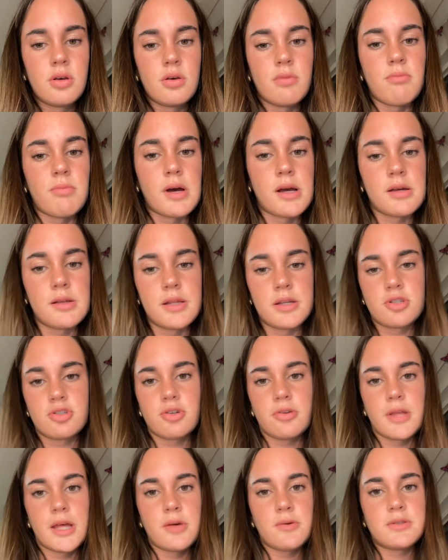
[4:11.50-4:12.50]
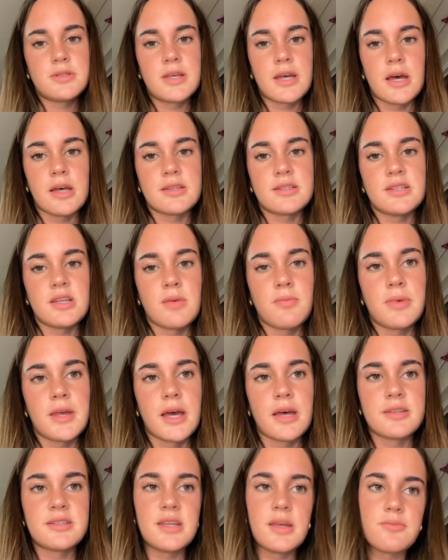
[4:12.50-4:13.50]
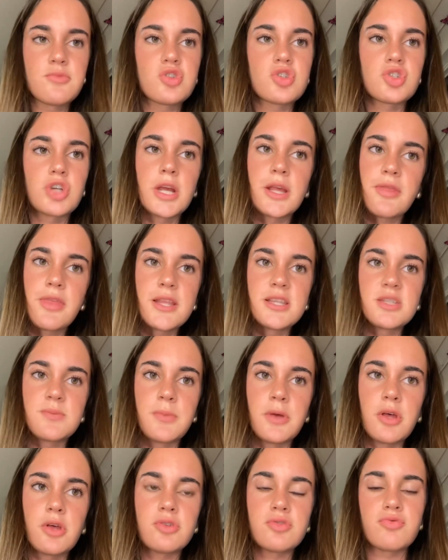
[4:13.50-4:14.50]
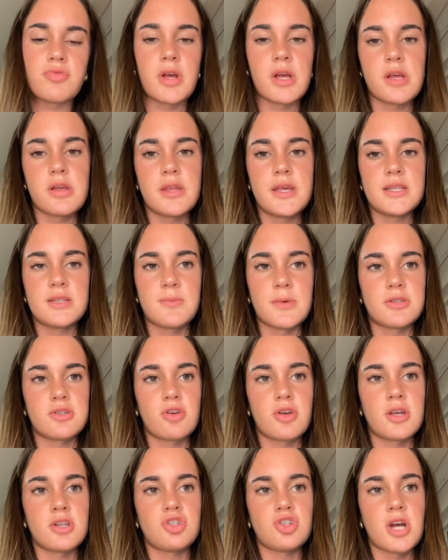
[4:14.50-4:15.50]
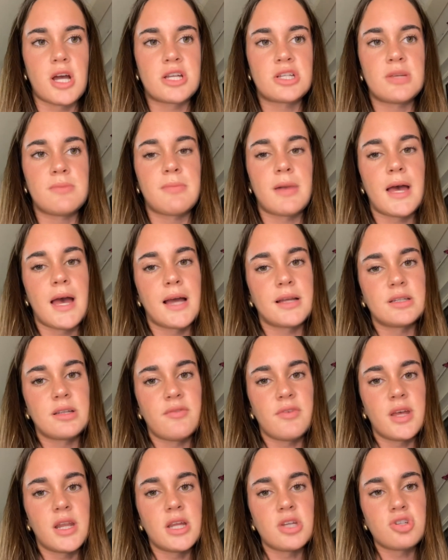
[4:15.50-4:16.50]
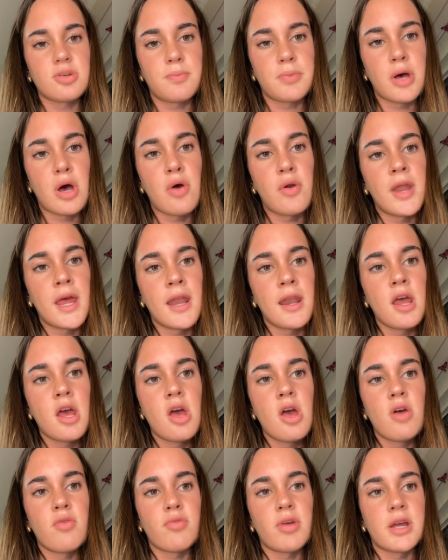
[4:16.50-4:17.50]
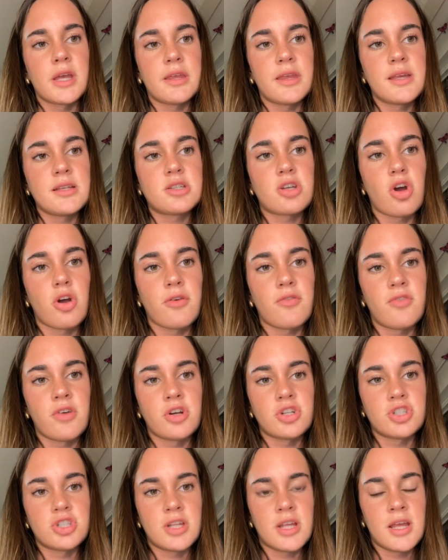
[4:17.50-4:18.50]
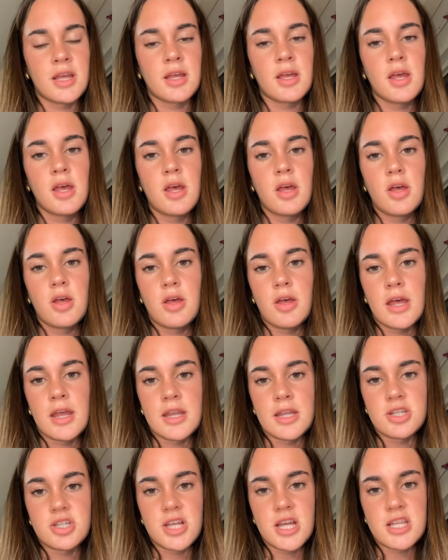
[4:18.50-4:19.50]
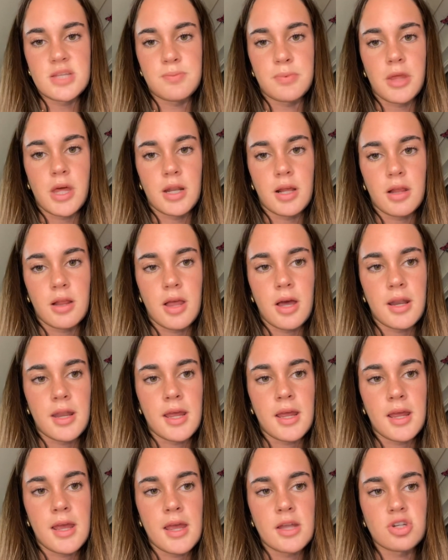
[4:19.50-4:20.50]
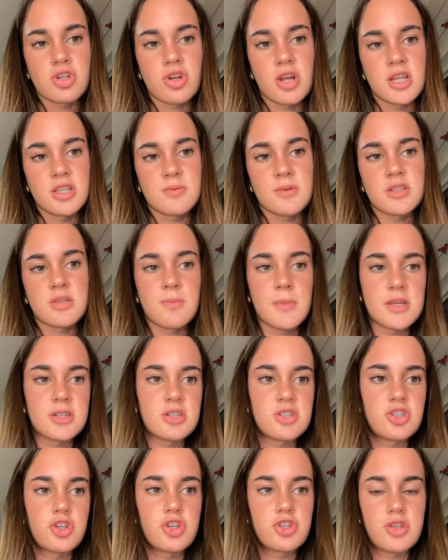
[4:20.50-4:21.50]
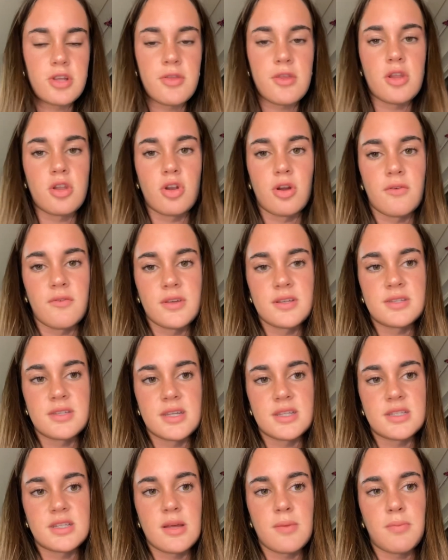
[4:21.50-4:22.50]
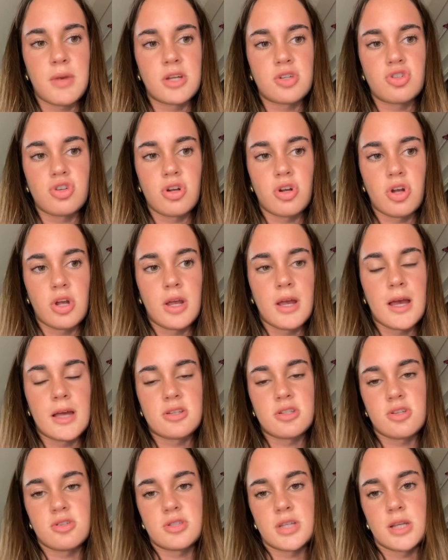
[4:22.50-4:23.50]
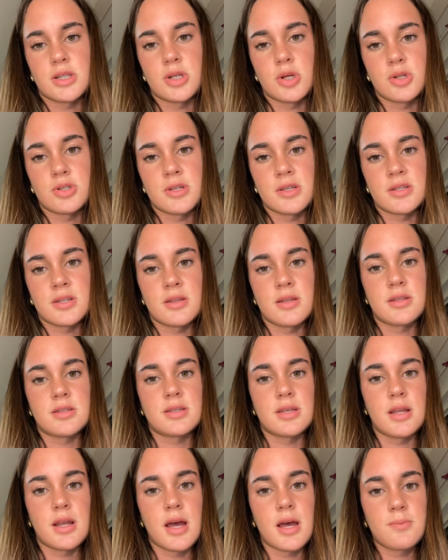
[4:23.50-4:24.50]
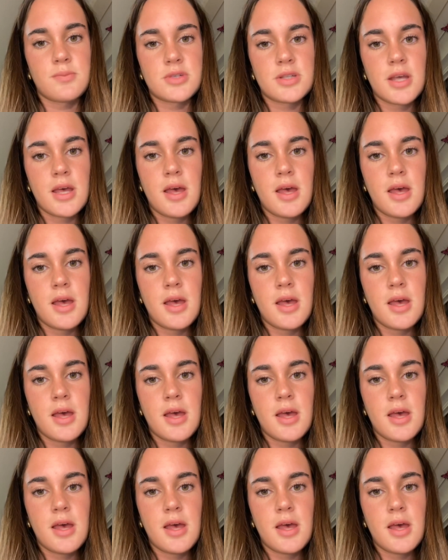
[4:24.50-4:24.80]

My electrolyte was calcium. Calcium strengthens bones, regulates muscle contraction by activating troponin, regulates heart functioning, initiates blood clotting, and transmits messages in the nervous system by triggering exocytosis in the synapse.